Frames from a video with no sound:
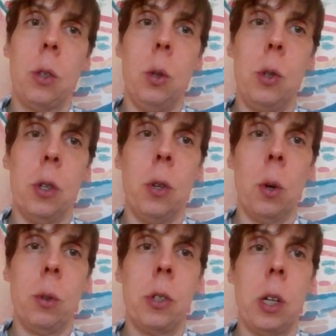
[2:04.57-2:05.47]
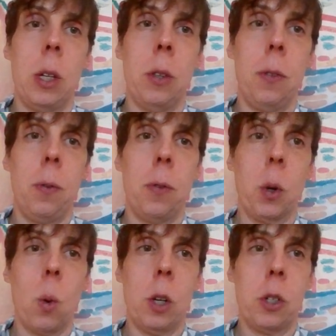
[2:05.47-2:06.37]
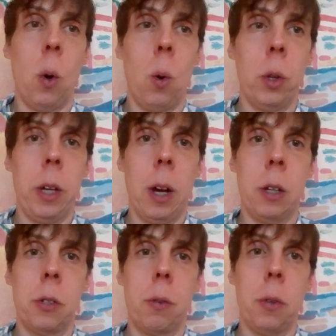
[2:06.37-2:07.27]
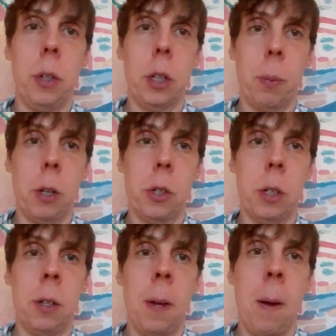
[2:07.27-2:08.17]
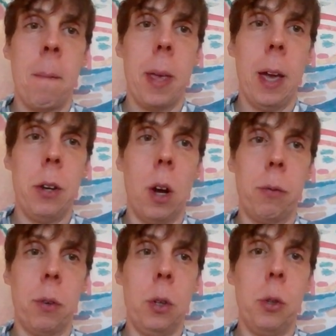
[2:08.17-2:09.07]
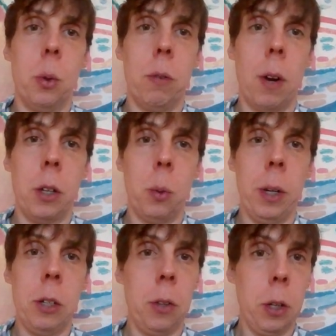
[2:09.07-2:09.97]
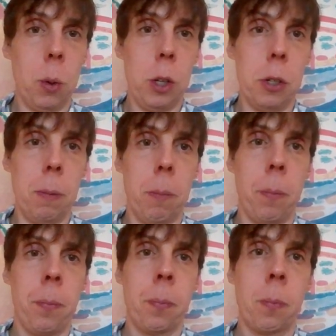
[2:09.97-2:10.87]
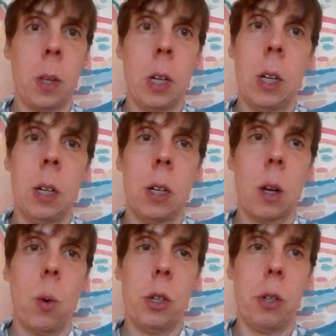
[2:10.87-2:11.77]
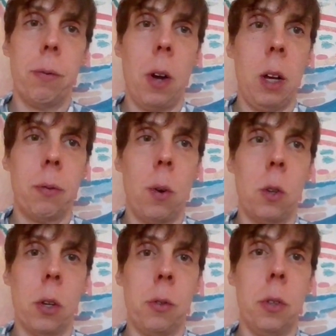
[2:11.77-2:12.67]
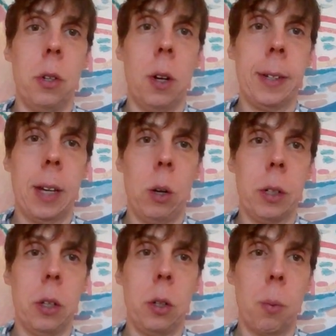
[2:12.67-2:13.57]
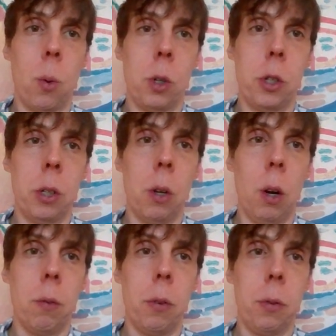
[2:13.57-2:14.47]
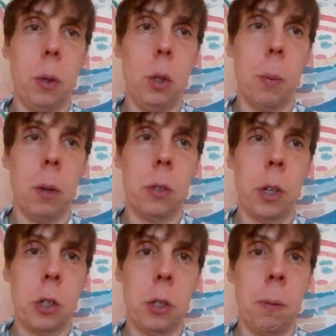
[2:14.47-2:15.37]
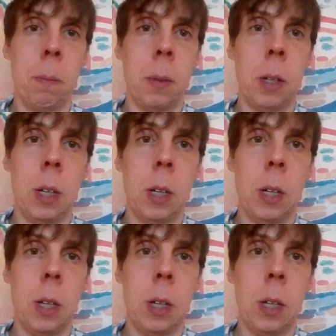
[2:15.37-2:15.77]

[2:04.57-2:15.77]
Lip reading: You should note the question only asks for the expression and not for you to evaluate the equation. Question 5 falls under the non-calculator portion of the free response section.